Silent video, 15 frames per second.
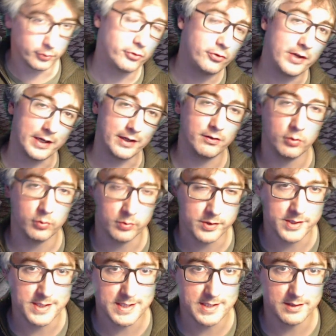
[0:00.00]
6 or
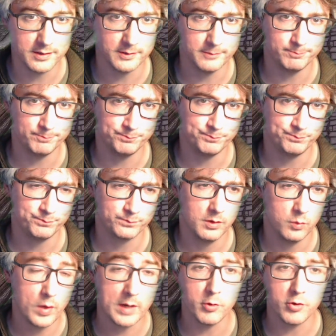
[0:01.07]
indeed
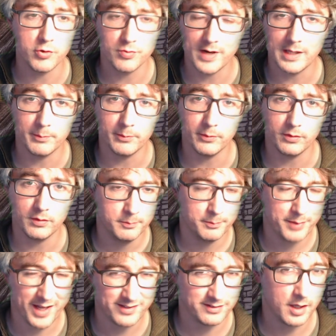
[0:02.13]
Wayward Realms
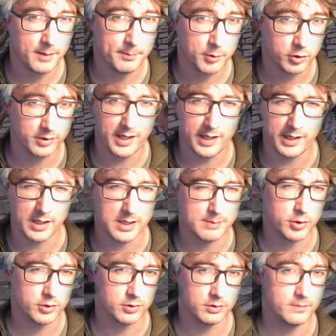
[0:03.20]
passing up on an AI
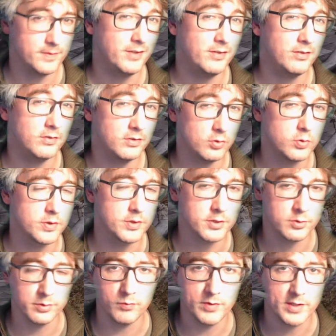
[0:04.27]
model of this sort
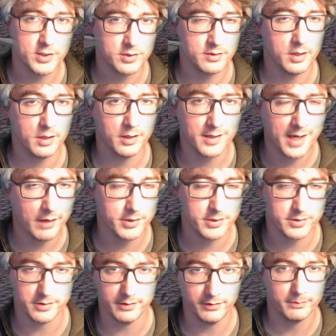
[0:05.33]
to enrich their
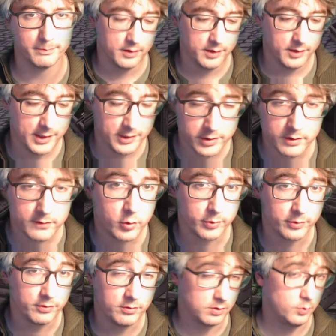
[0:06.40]
characters. It could of
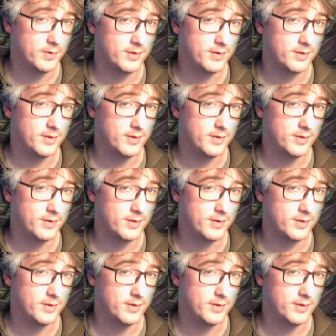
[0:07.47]
course do with a